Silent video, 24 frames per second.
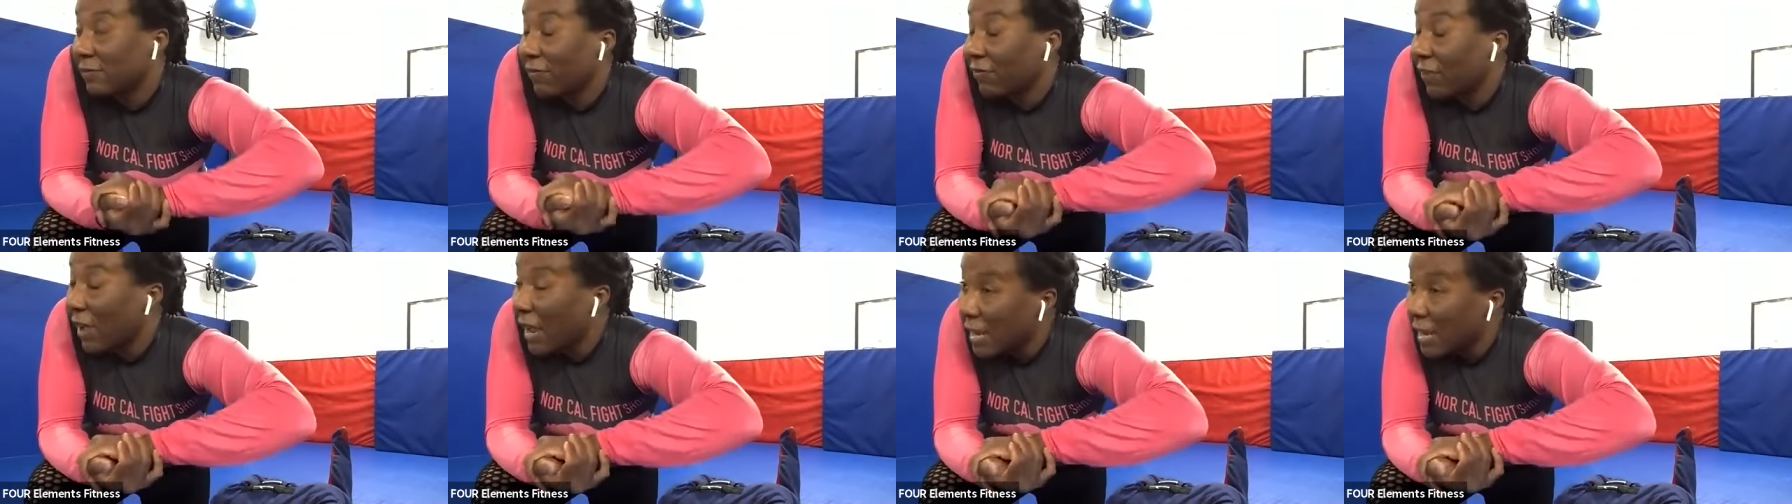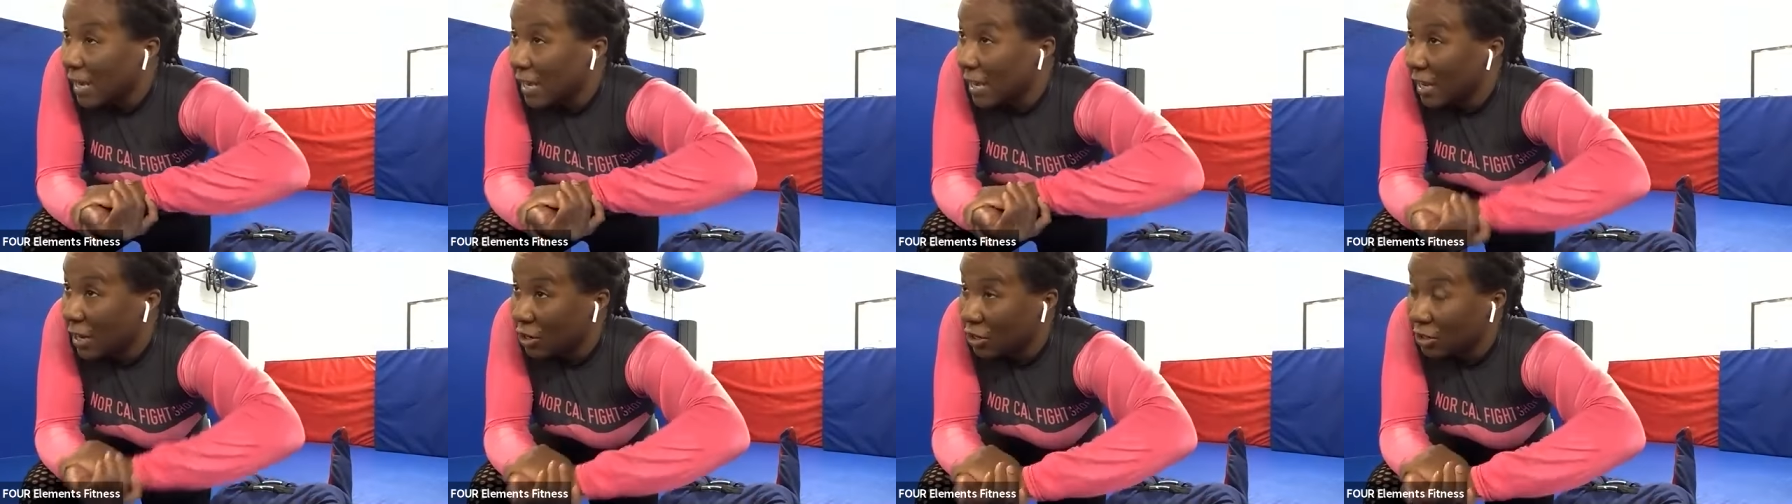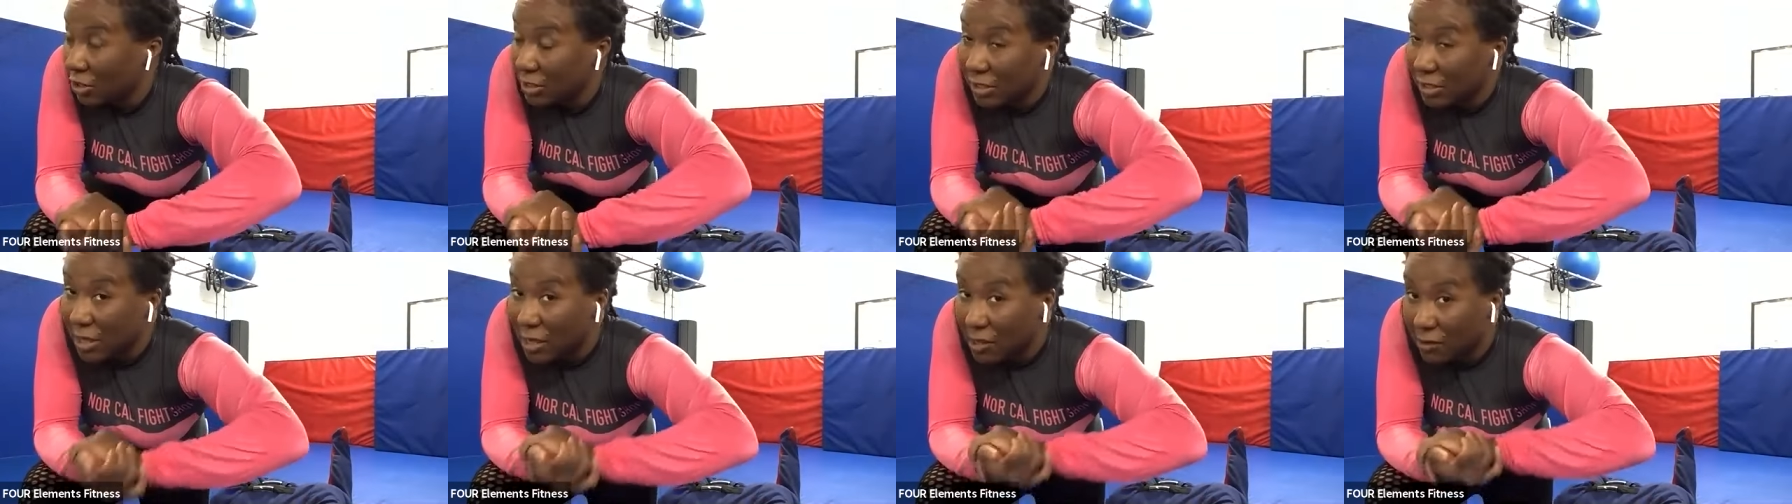fighting
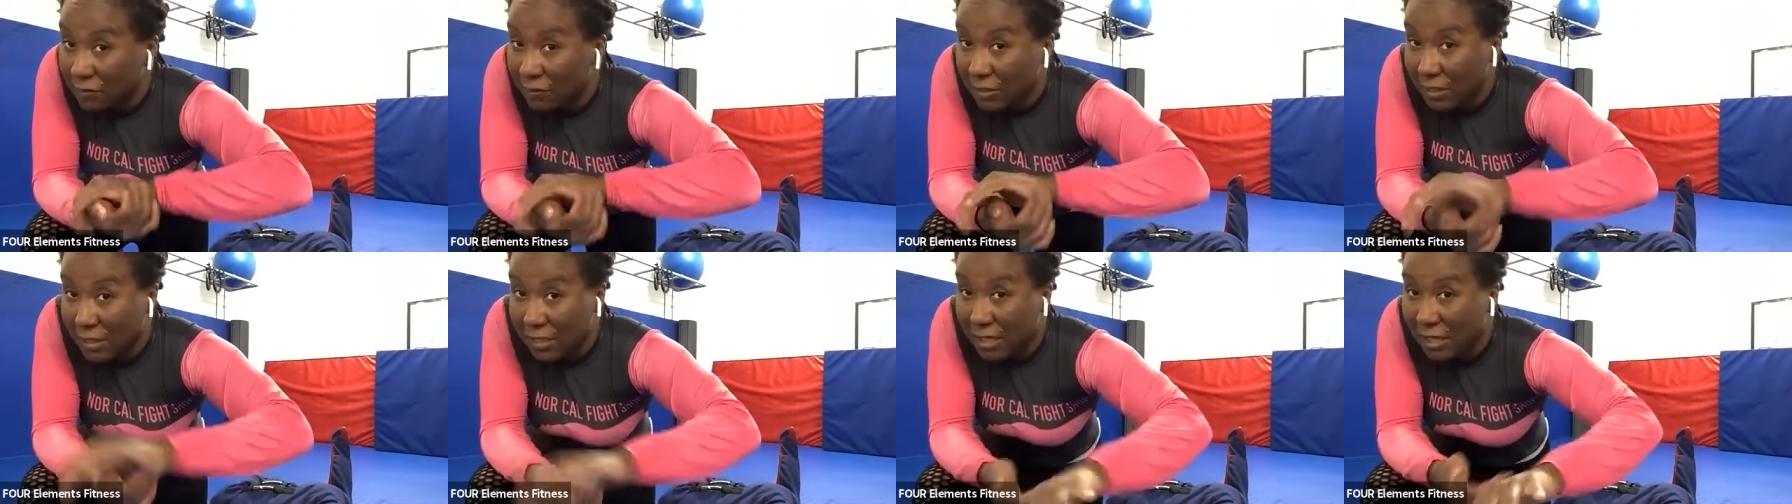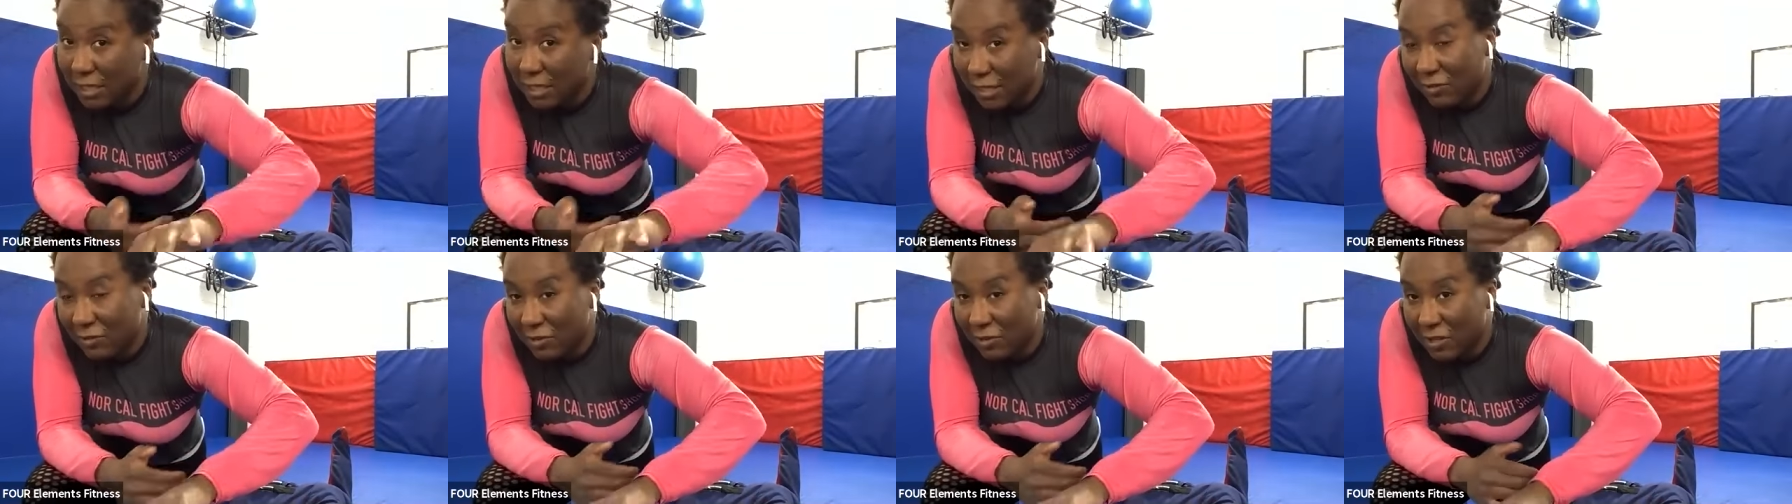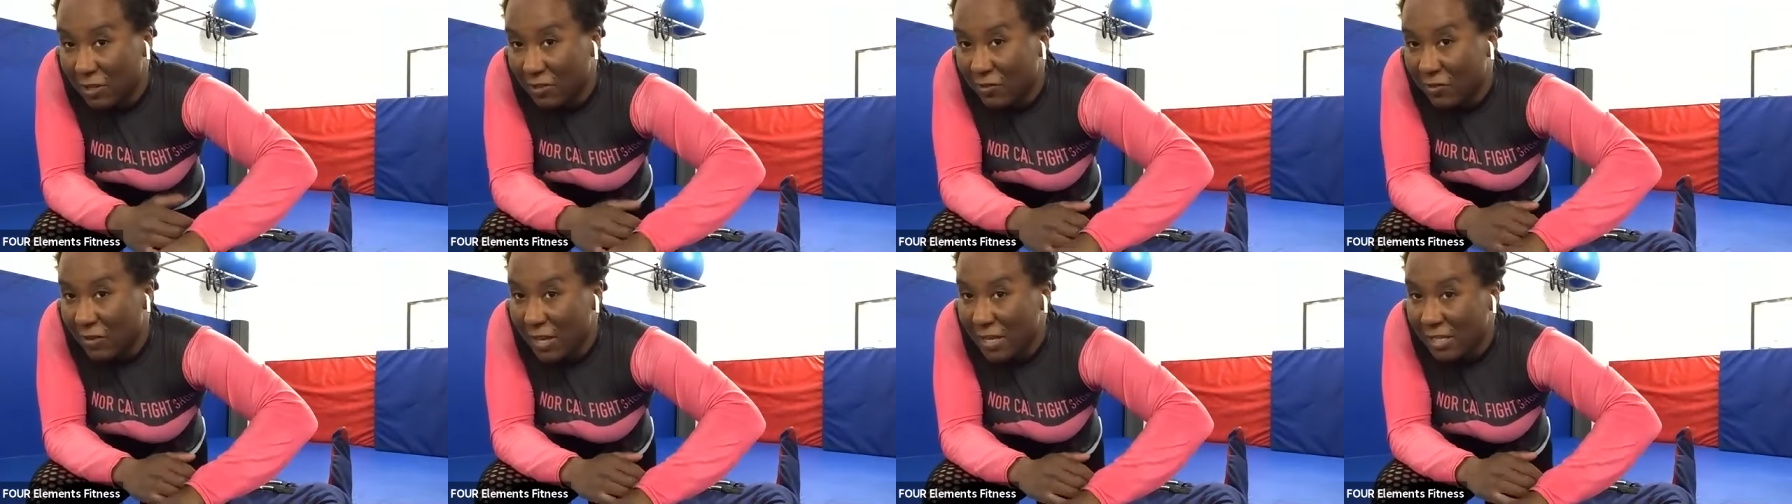or self-defense
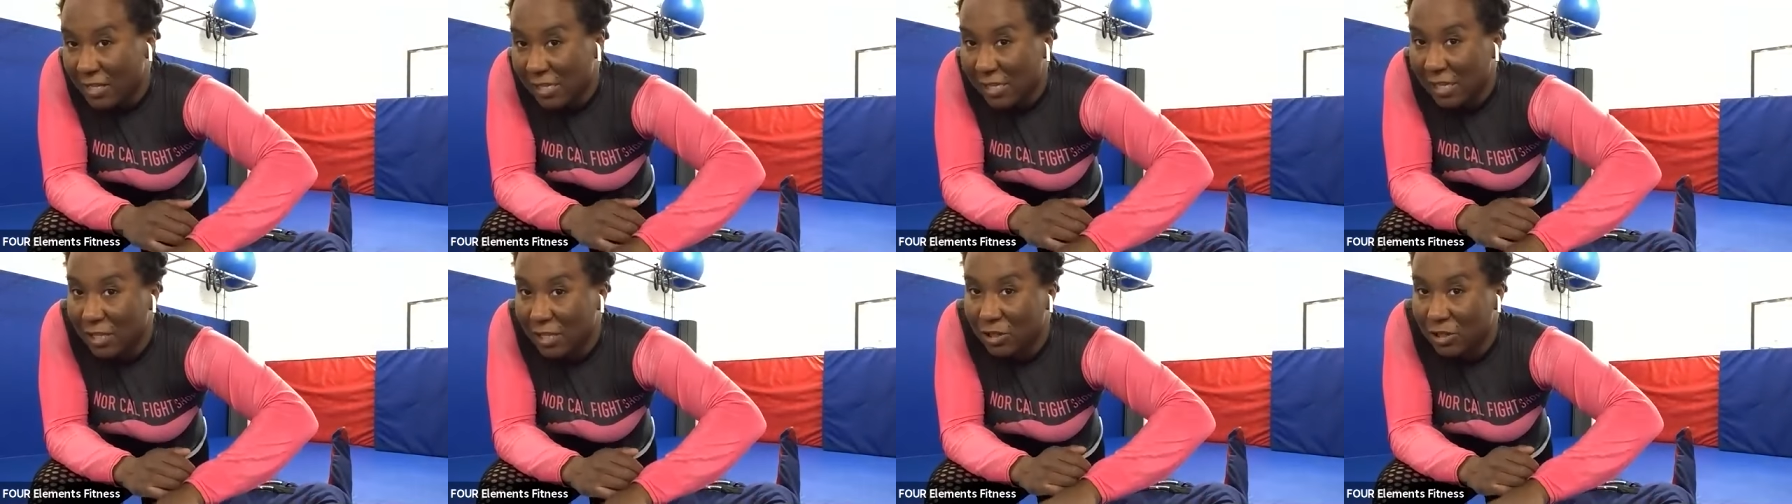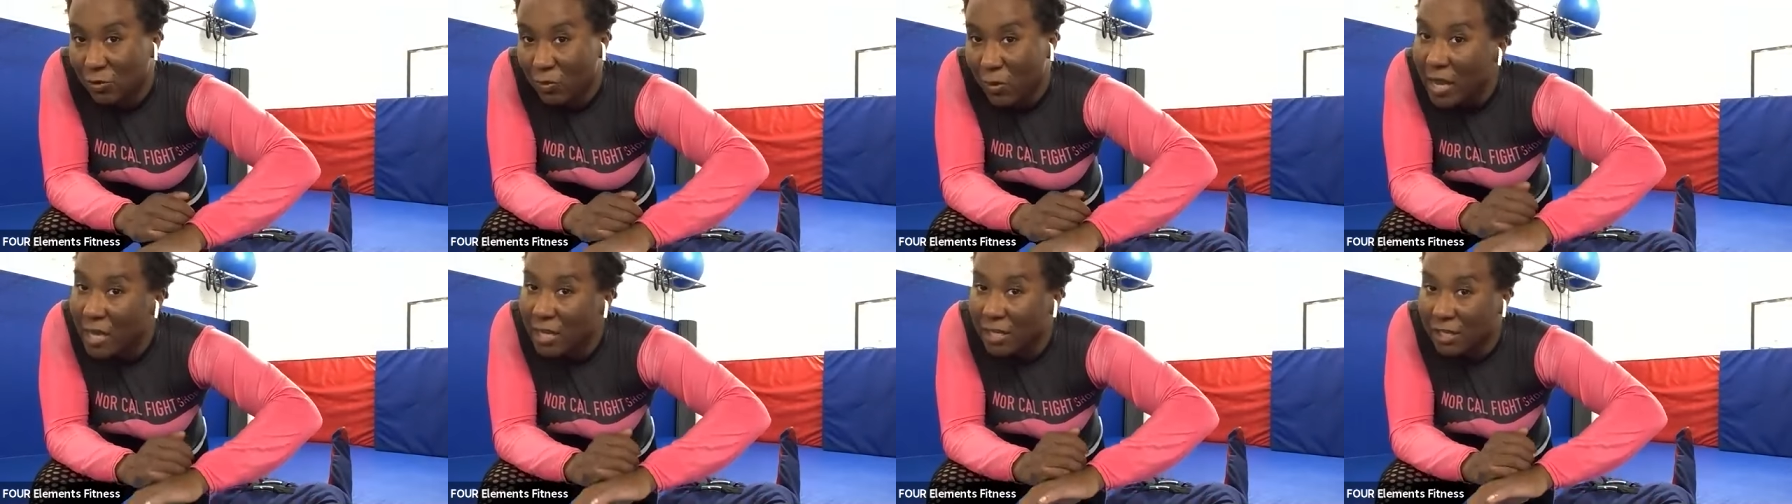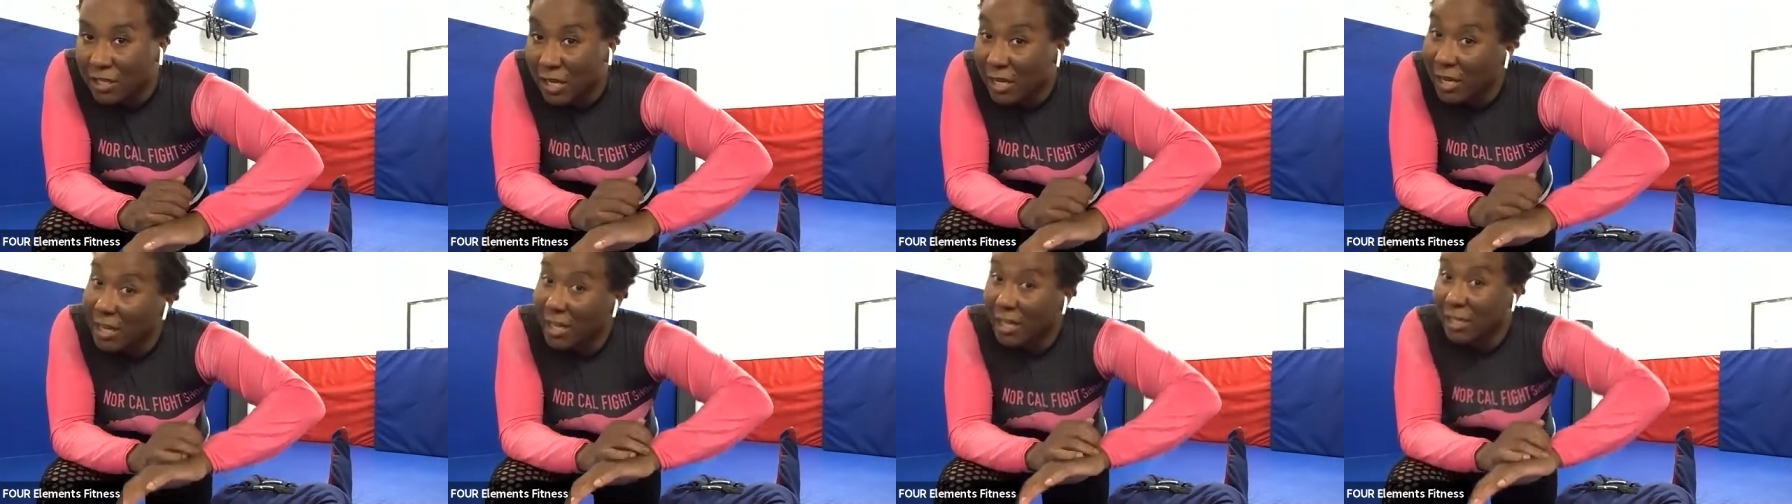
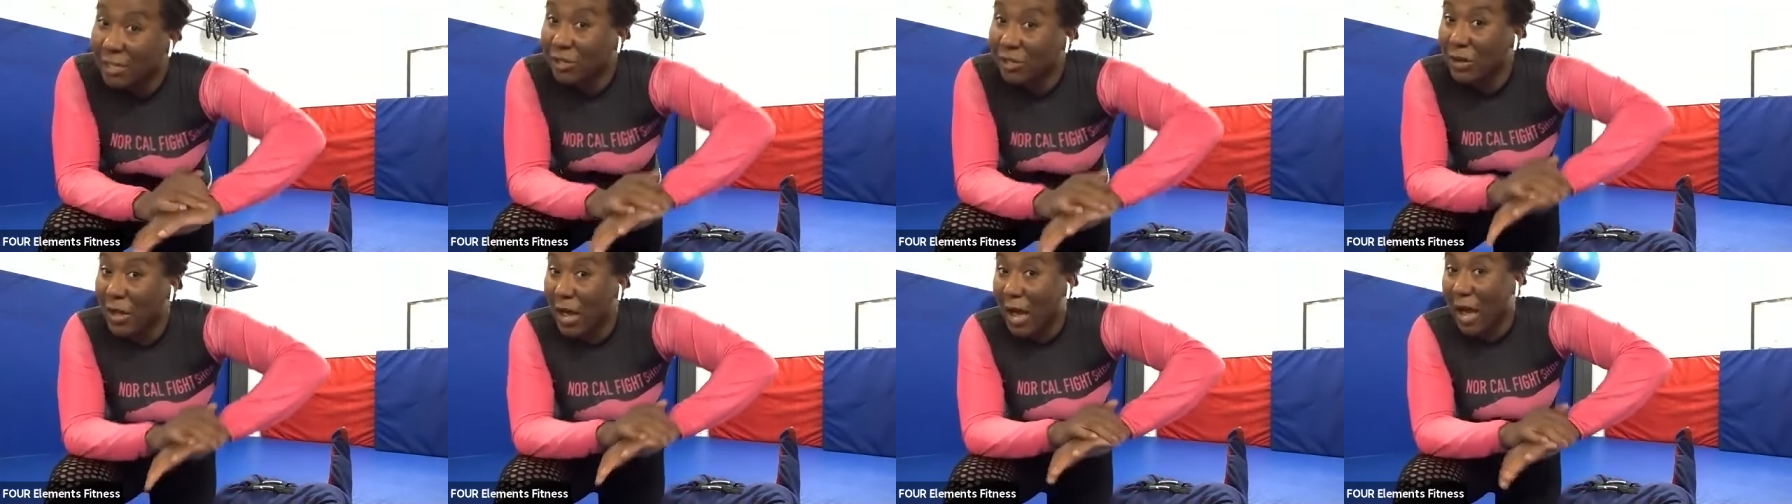situation is you